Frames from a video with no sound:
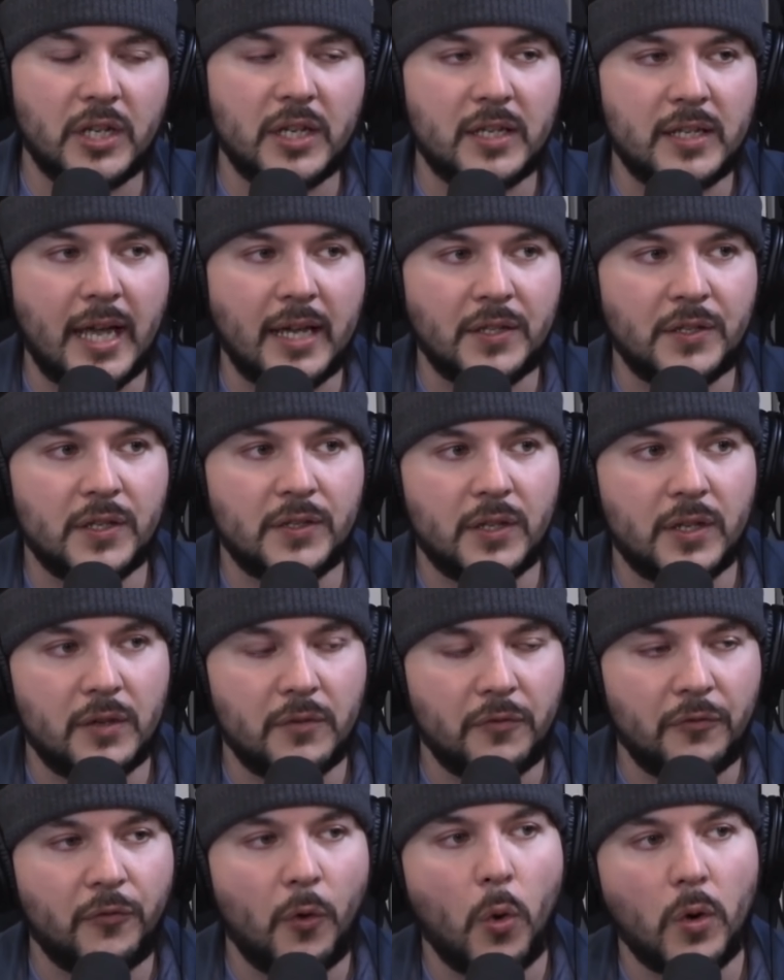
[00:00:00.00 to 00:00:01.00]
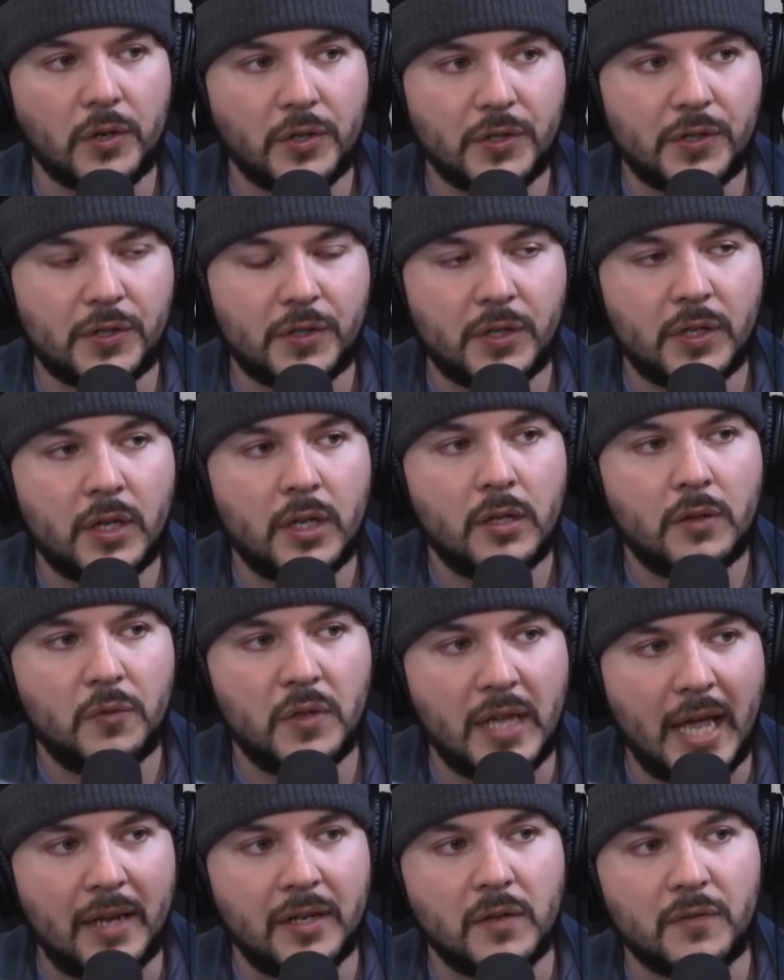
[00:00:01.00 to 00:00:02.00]
in Texas and enforced
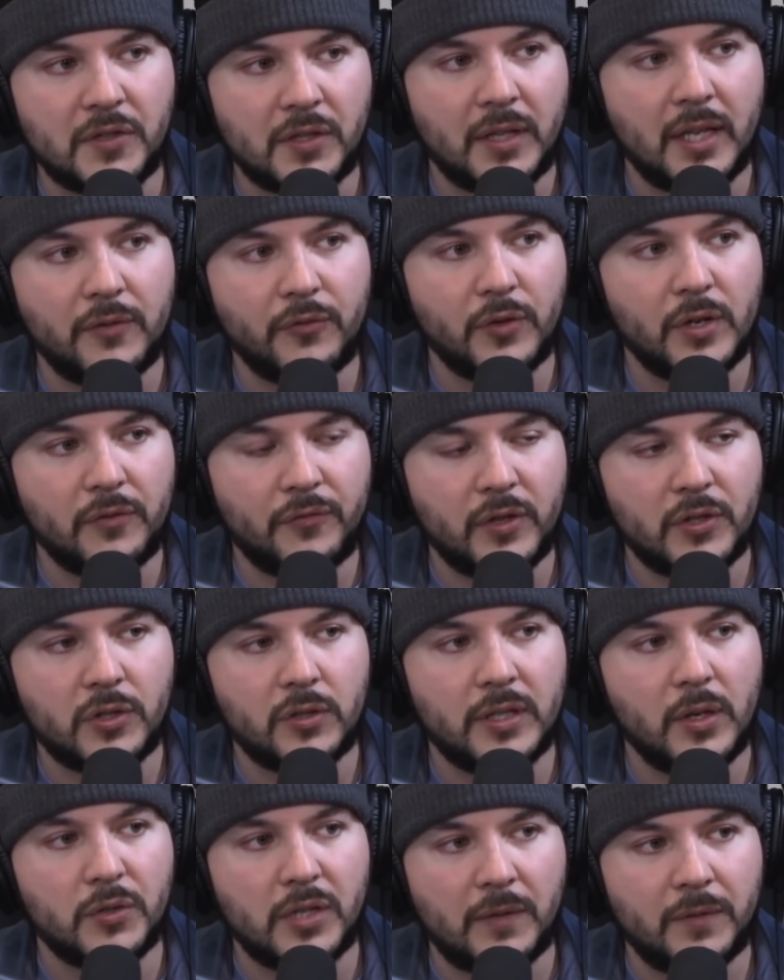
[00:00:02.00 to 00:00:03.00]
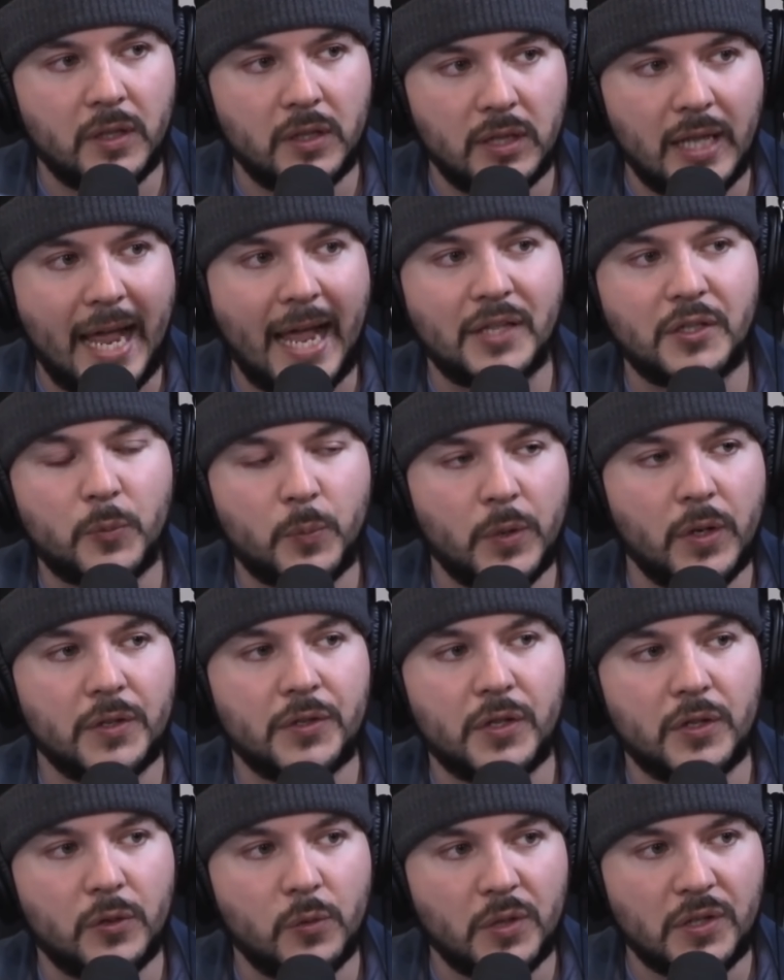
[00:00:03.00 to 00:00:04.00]
the end of slavery officially. It was like the last
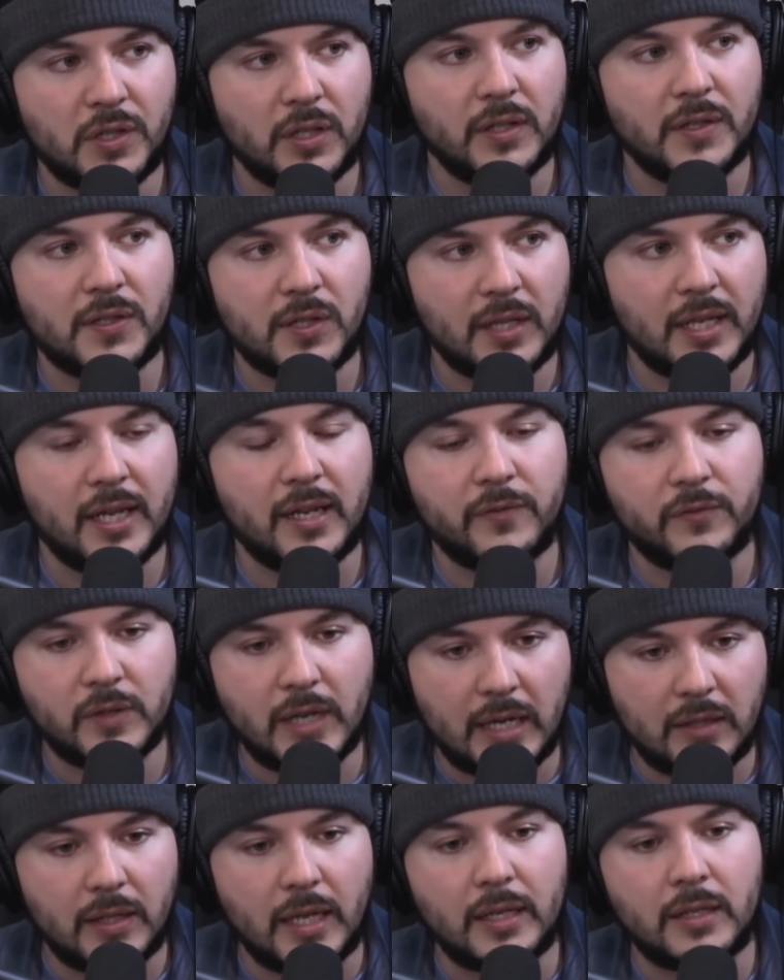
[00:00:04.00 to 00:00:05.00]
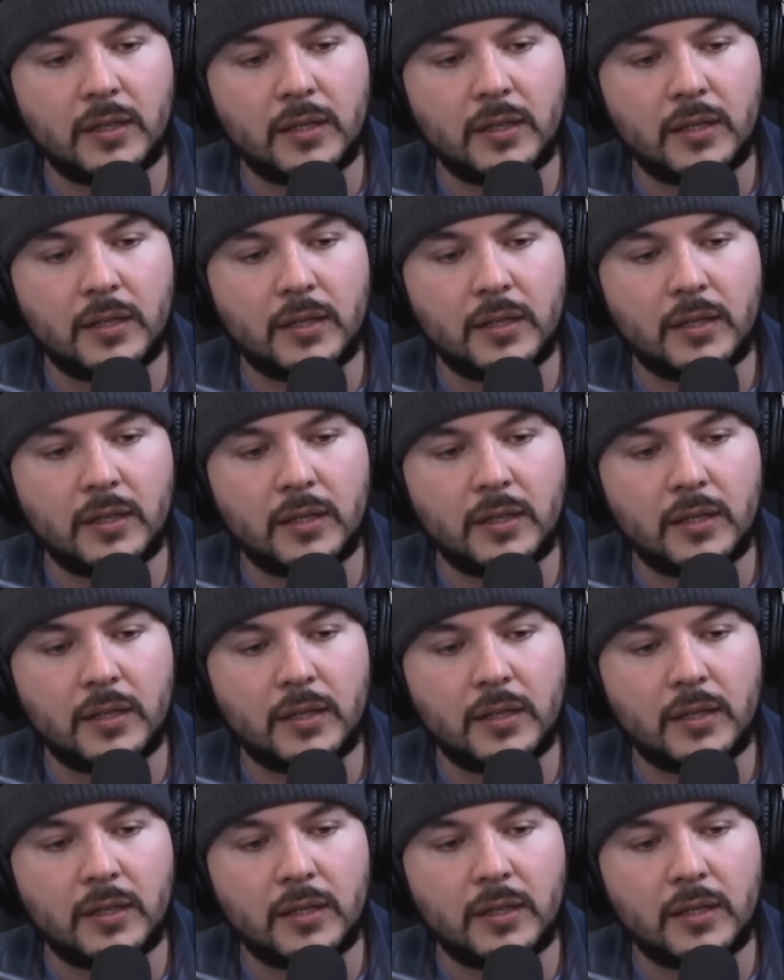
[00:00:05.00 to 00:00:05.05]
person who was still enslaved got